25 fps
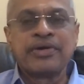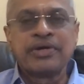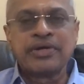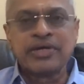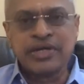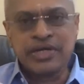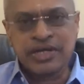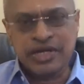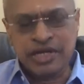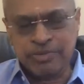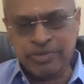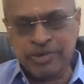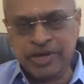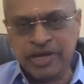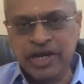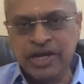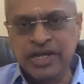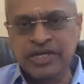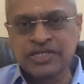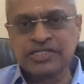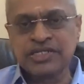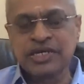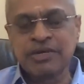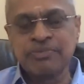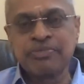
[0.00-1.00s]
The typical
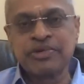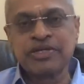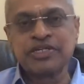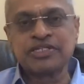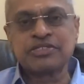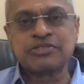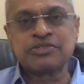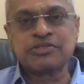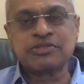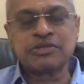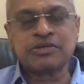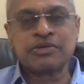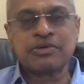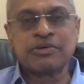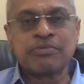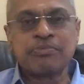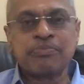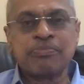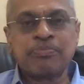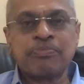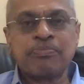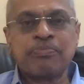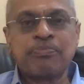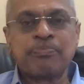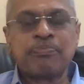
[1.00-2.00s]
example is
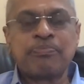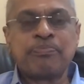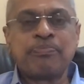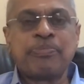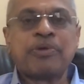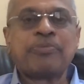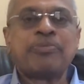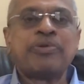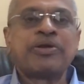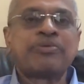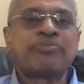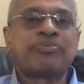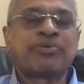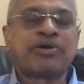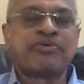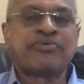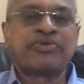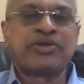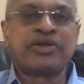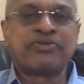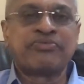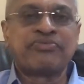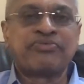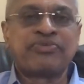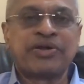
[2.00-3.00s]
public
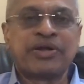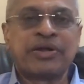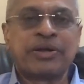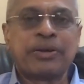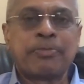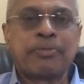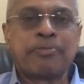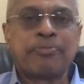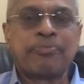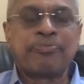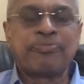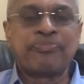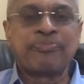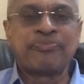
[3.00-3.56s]
provident fund.